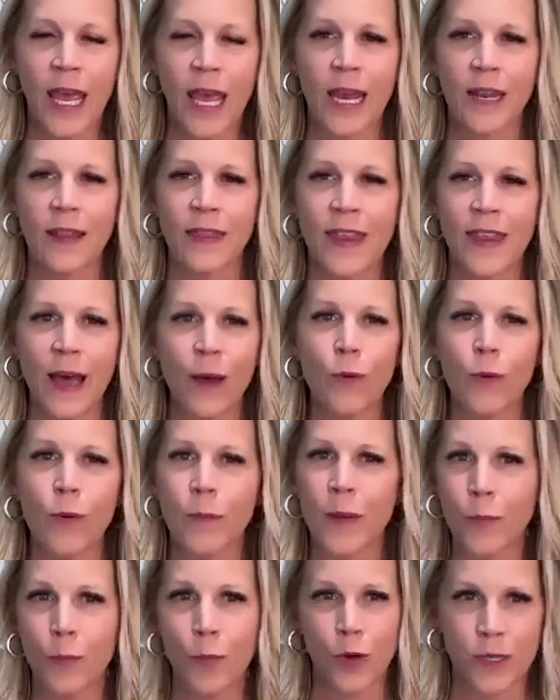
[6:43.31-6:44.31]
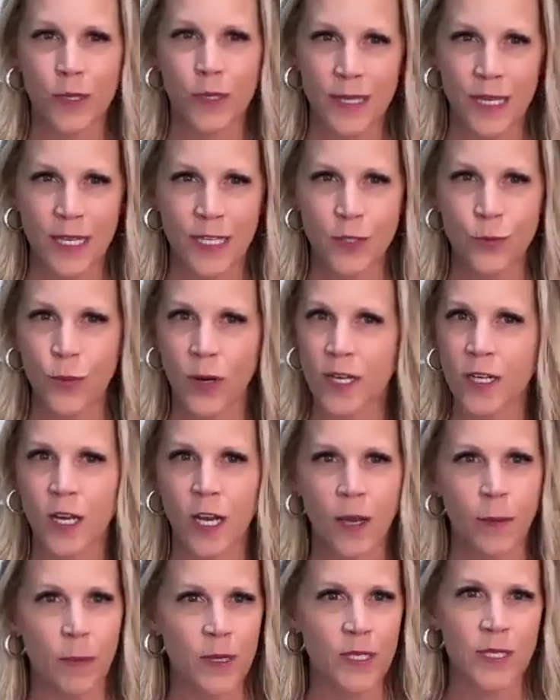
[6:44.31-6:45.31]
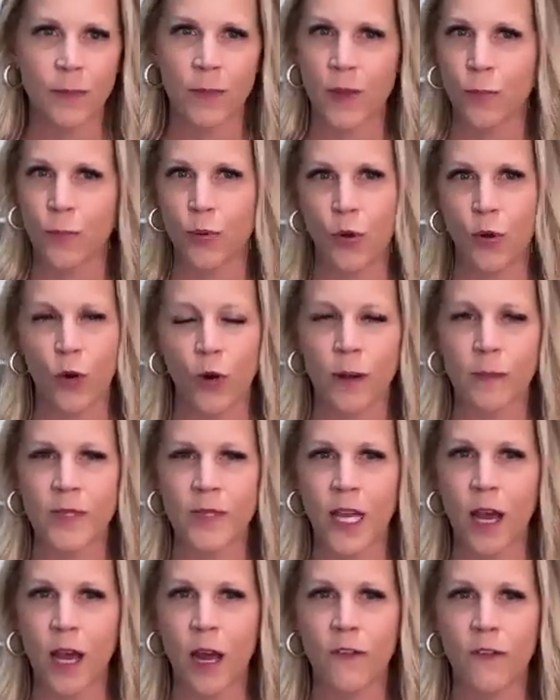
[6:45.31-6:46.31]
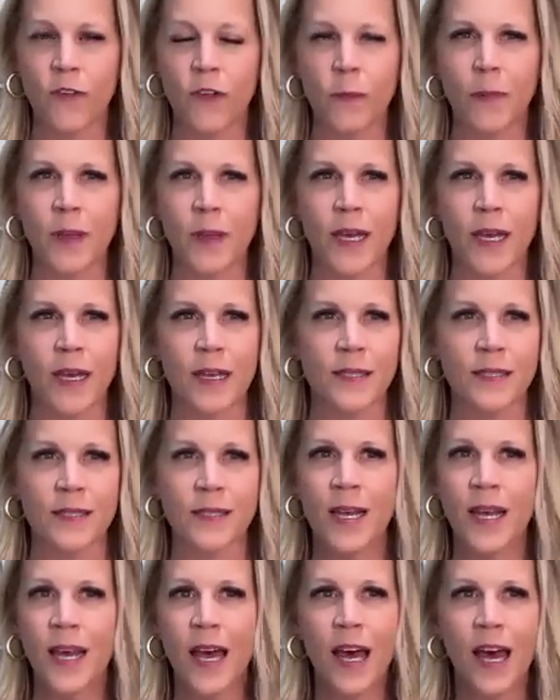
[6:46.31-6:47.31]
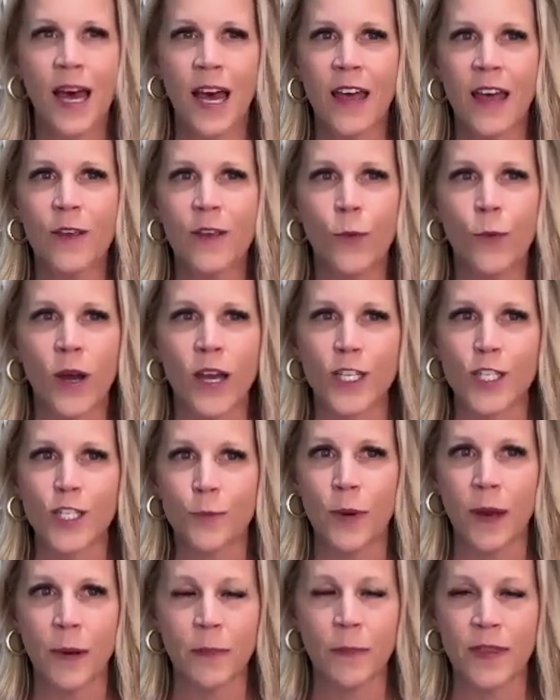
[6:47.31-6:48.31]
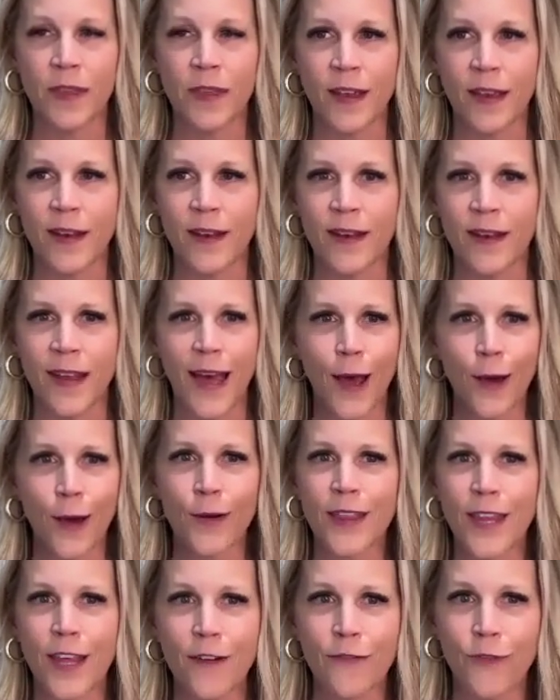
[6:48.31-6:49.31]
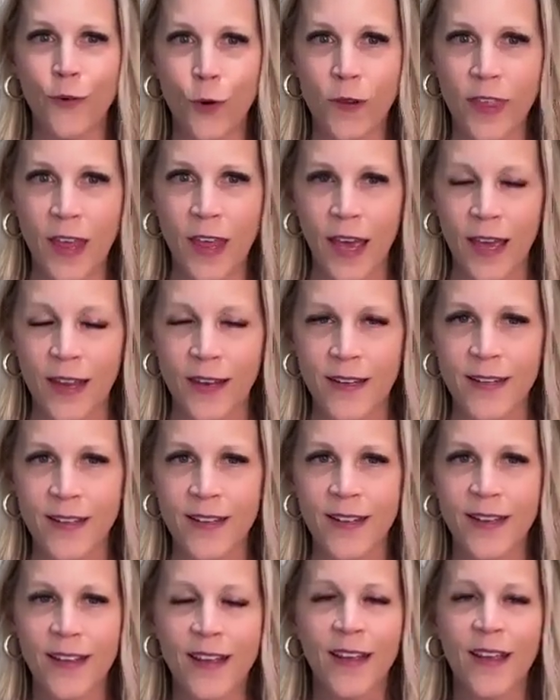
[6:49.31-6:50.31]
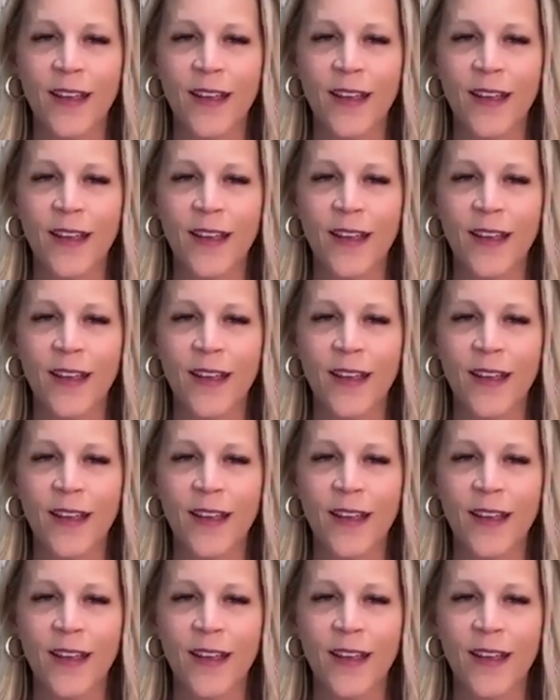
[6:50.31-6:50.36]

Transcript: And that will make more sense when I talk about some of the programs they offer, because otherwise you might be thinking, how can they afford that?